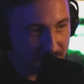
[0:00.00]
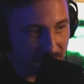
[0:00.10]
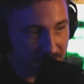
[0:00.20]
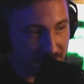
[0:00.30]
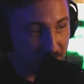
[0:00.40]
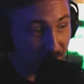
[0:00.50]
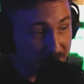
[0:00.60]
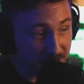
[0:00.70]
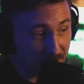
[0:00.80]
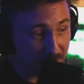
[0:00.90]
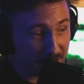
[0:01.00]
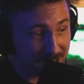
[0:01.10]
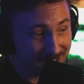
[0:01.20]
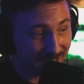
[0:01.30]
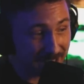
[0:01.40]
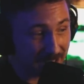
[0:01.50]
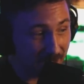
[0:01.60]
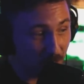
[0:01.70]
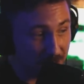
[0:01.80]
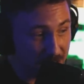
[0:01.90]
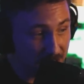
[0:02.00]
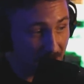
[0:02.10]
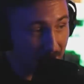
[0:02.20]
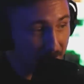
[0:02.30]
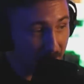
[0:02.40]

Says President B said he would stop